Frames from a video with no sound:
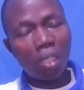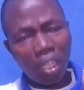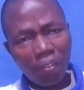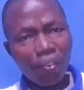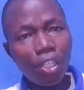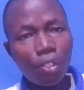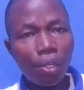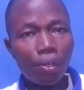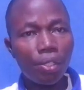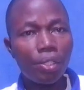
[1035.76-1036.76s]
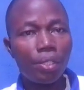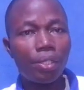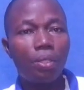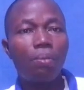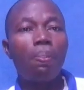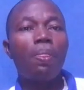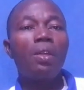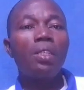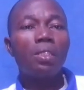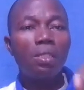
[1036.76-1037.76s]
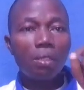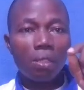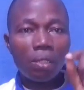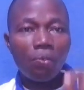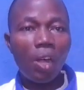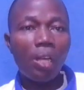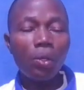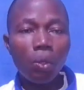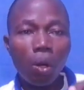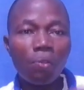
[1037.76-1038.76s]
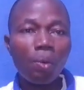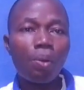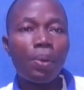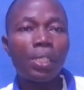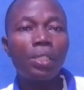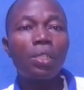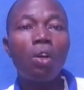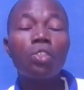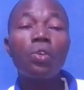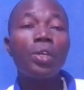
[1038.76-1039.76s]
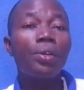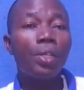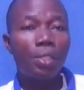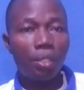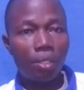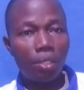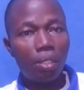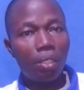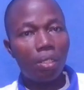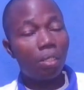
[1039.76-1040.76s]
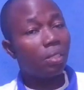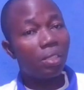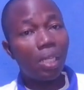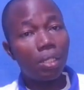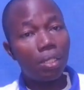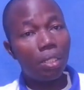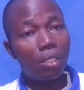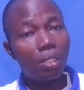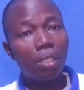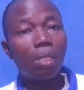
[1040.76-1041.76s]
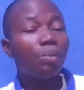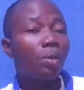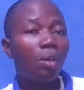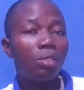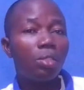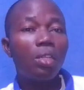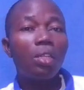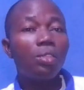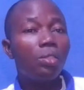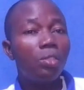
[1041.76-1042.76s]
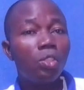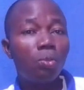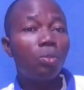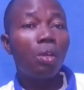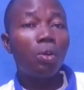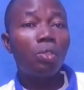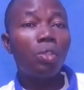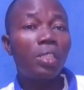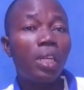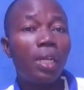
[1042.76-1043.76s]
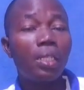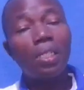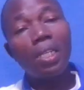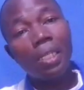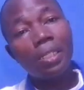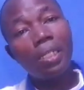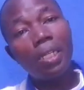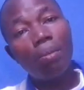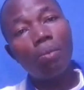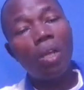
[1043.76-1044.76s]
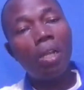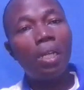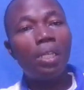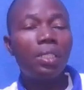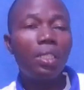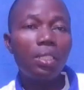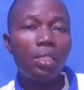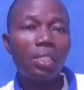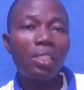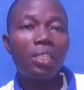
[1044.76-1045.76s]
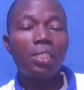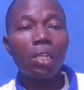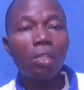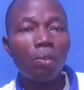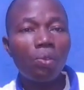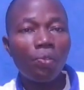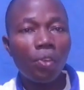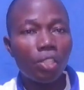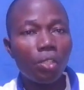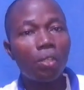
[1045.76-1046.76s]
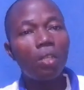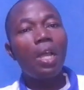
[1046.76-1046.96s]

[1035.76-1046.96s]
inflation increases, the value of your property also increases. That is it. Because you will not go to your tenants and tell them, well, since there is a lot of inflation,